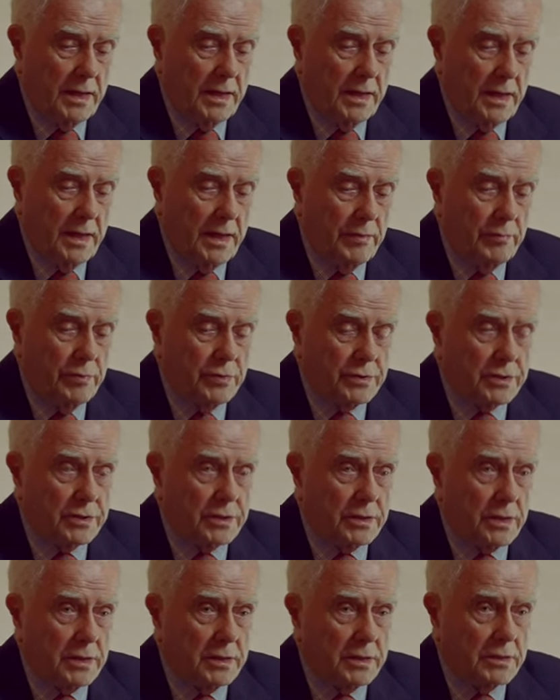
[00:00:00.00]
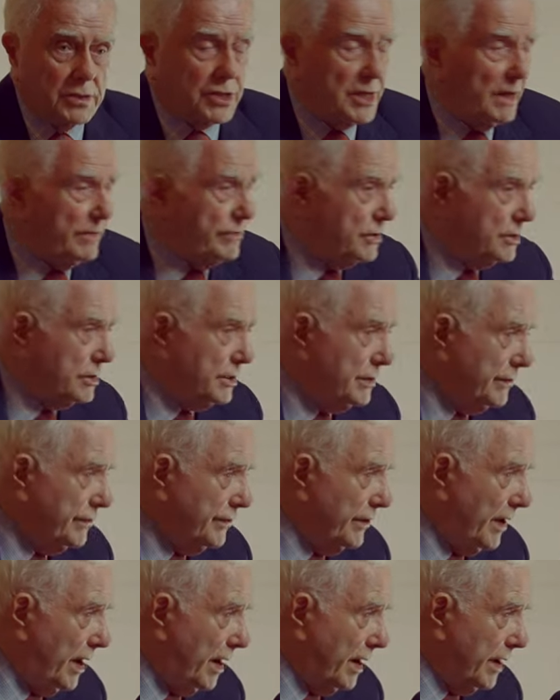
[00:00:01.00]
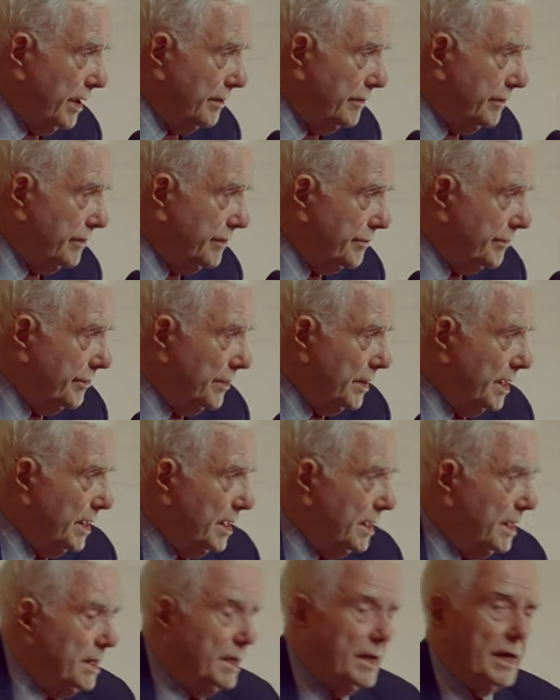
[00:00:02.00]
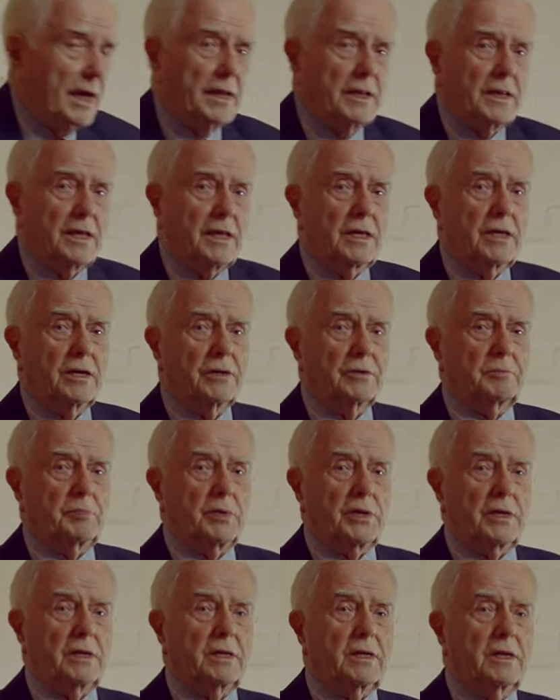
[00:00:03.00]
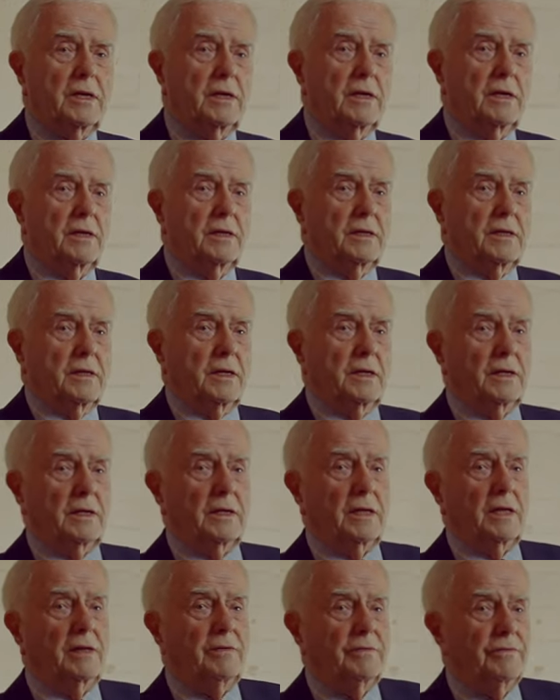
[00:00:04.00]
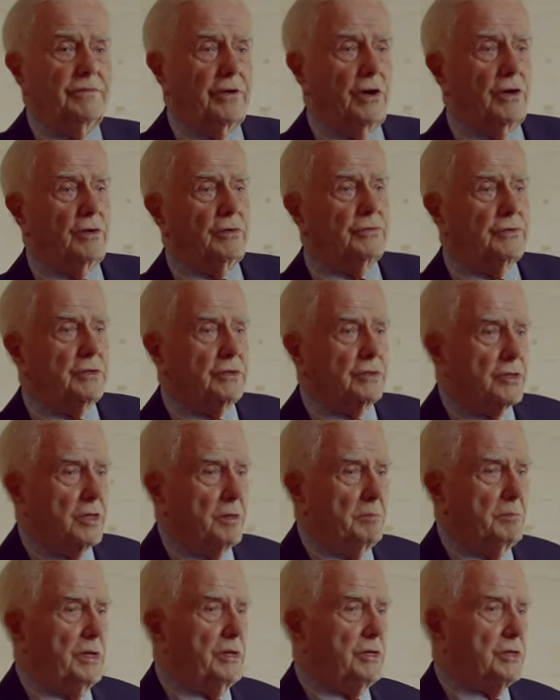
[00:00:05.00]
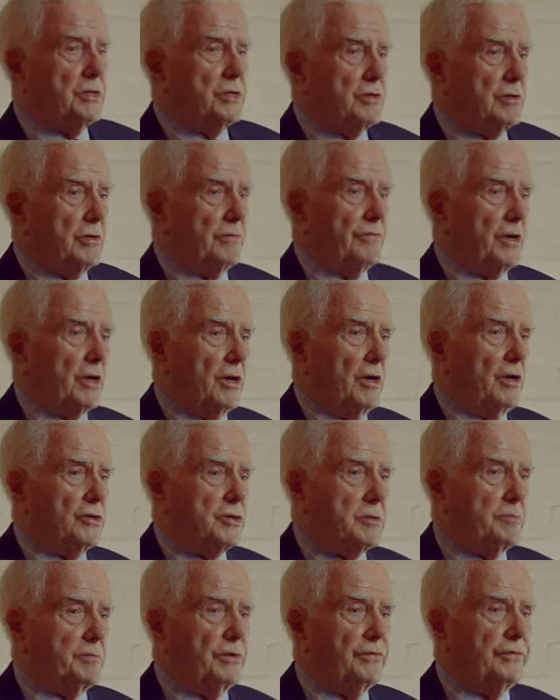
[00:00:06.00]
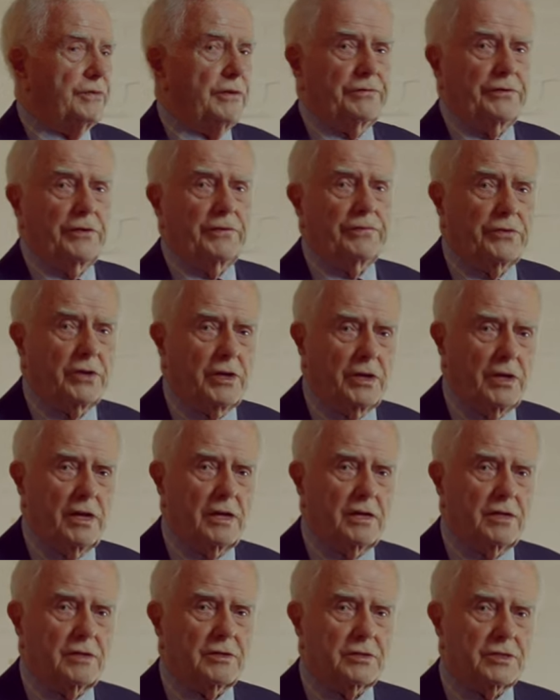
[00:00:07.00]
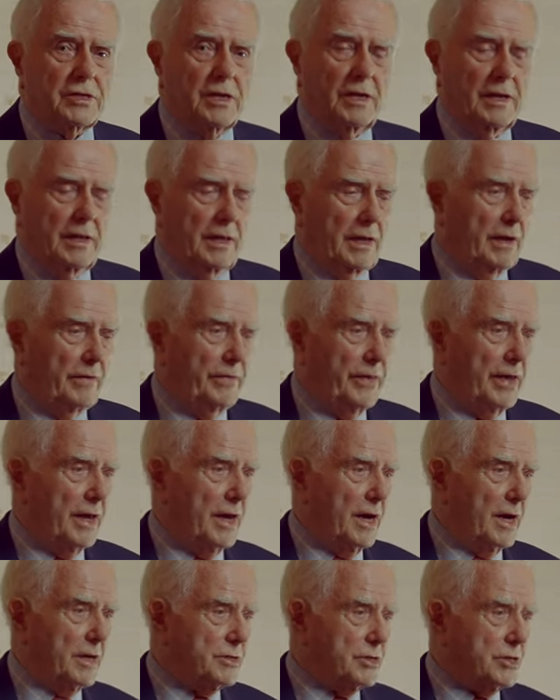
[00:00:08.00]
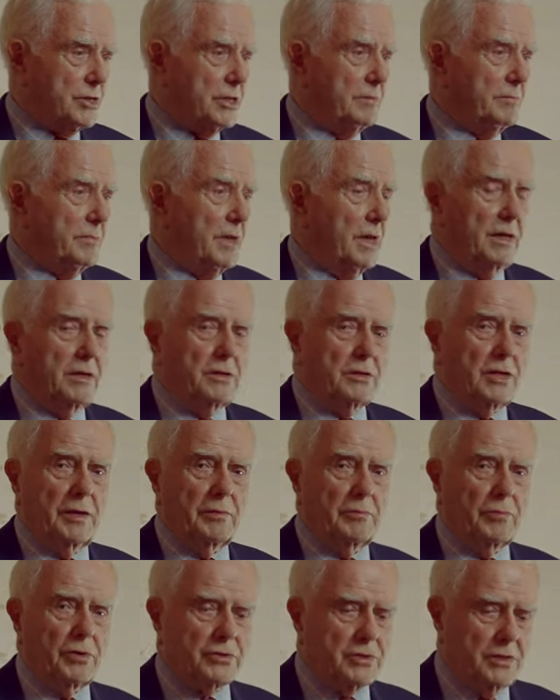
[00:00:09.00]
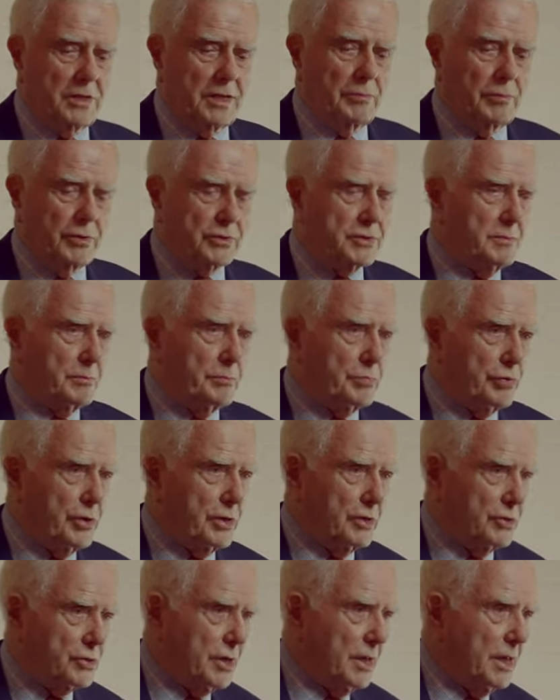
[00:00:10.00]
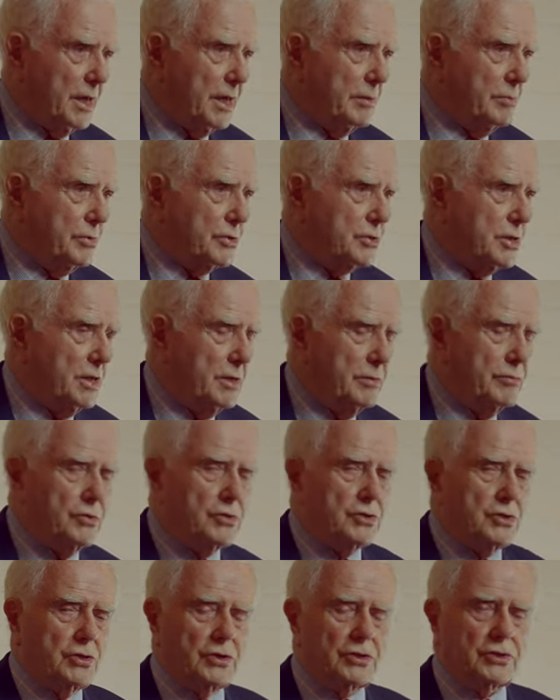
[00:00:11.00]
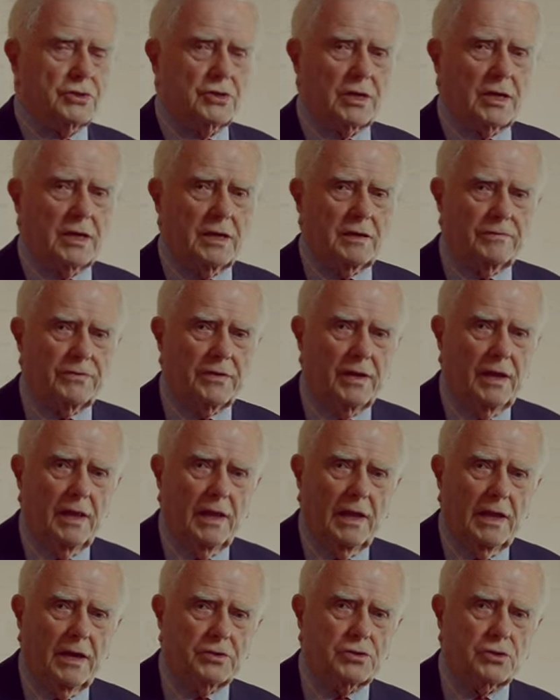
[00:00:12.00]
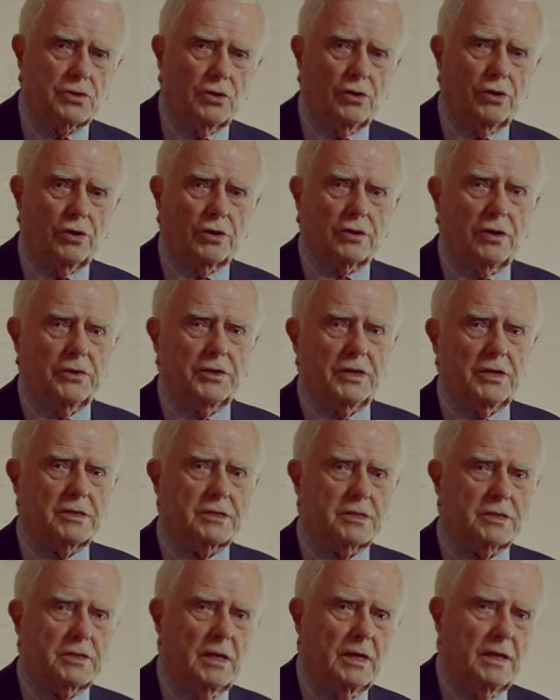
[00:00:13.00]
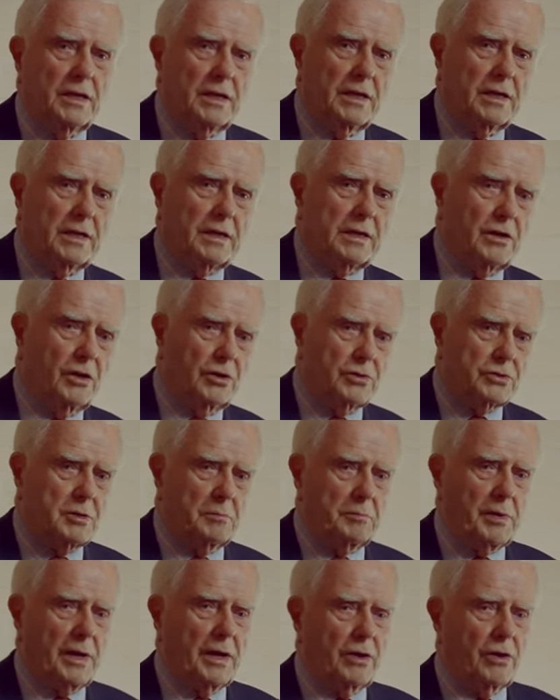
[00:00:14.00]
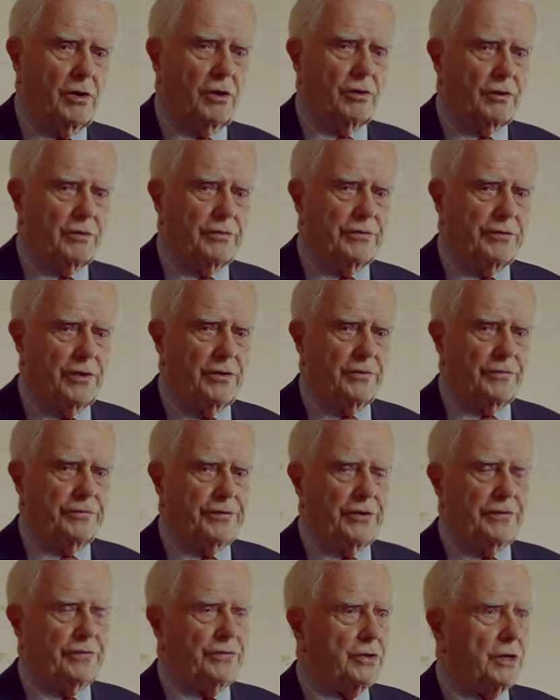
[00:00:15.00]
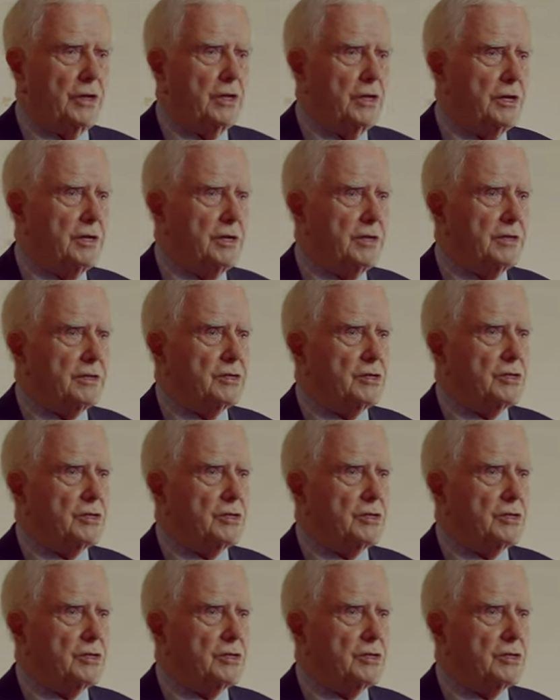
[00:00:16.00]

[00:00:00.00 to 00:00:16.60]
he was 75, and he had been involved as a minister of the gospel for 50 years, and they asked him. He wasn't preaching. He was just to give a talk on his autobiography of 50 years